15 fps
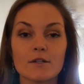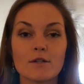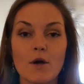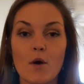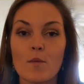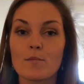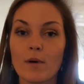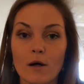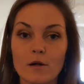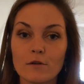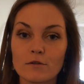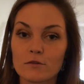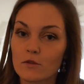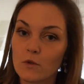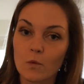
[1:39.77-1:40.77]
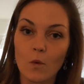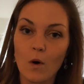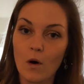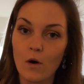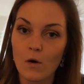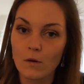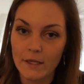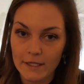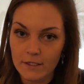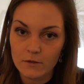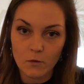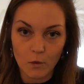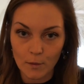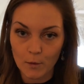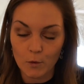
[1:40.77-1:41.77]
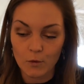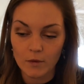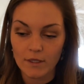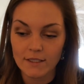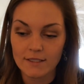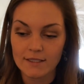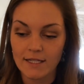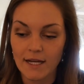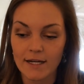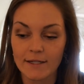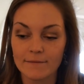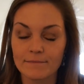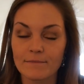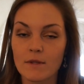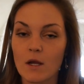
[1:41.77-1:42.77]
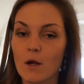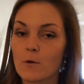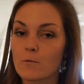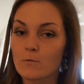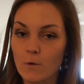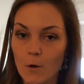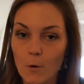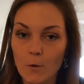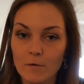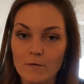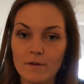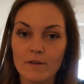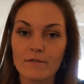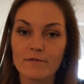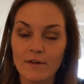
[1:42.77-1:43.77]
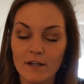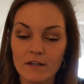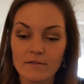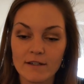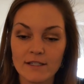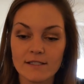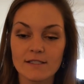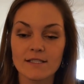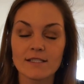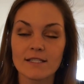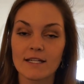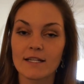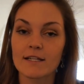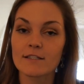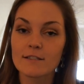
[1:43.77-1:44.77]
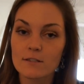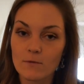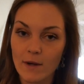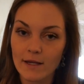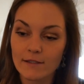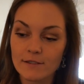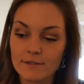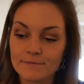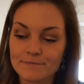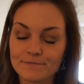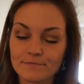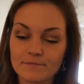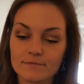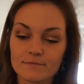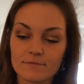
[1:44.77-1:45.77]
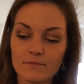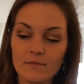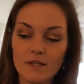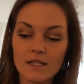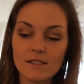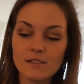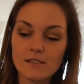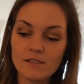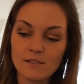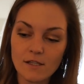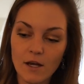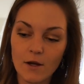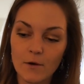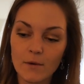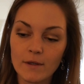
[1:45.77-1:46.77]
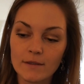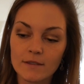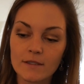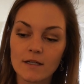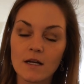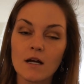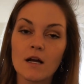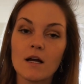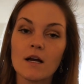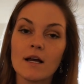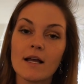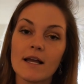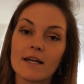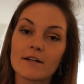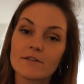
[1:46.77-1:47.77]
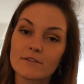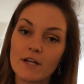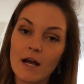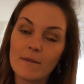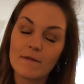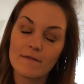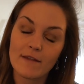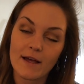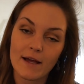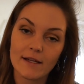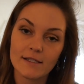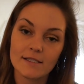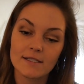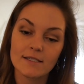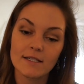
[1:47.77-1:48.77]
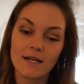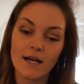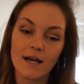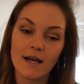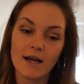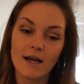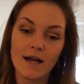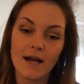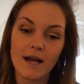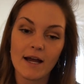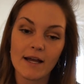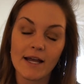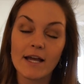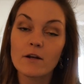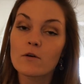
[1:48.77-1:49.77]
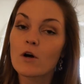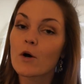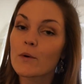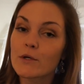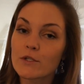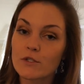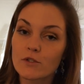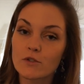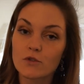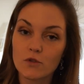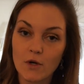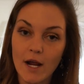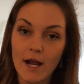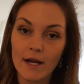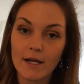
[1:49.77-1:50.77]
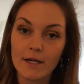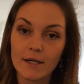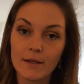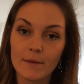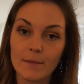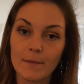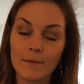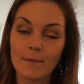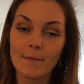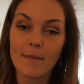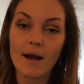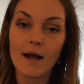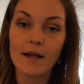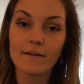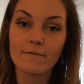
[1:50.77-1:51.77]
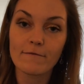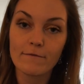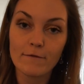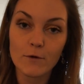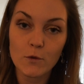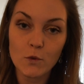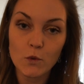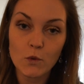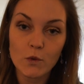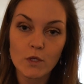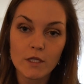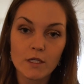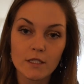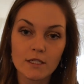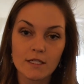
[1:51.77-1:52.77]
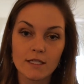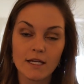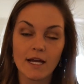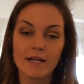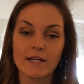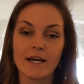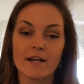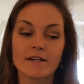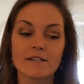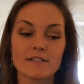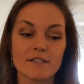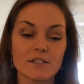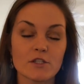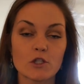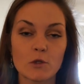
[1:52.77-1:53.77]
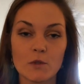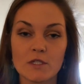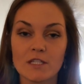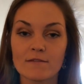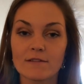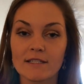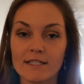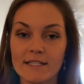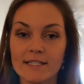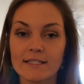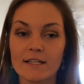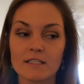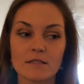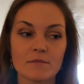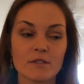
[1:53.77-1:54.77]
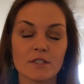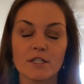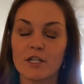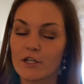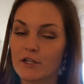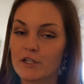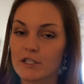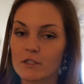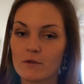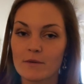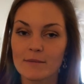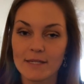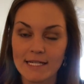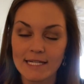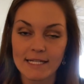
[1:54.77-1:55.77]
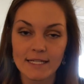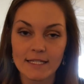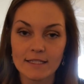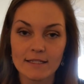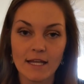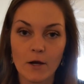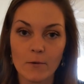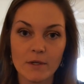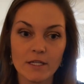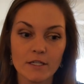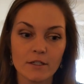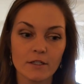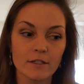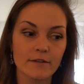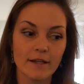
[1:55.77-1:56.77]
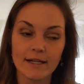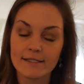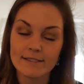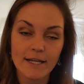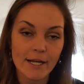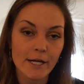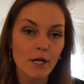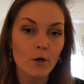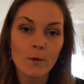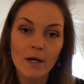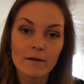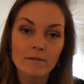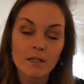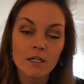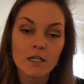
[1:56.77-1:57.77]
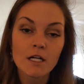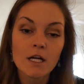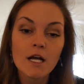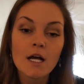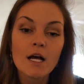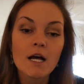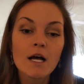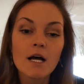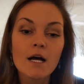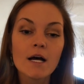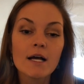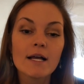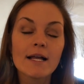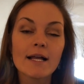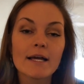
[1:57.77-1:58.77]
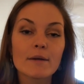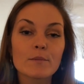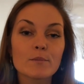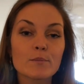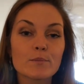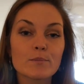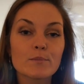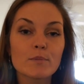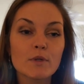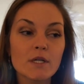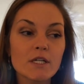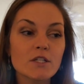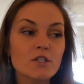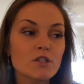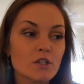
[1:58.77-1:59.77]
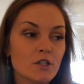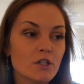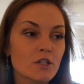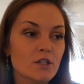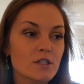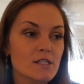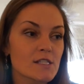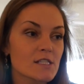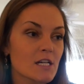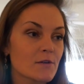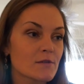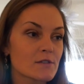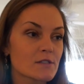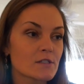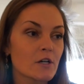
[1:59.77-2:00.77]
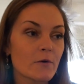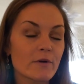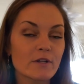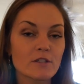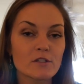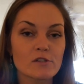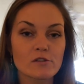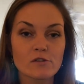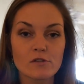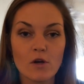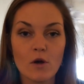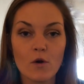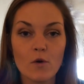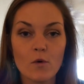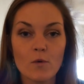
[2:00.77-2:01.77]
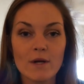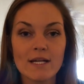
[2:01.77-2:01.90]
go balls to the wall like normal. I just kind of rode for the fun of it and did a good sweat. So, and on top of that, I don't always track my food. I kind of just intuitively eat unless I'm just curious what I'm eating that week or that day or whatever. And I'm pretty sure since I was going so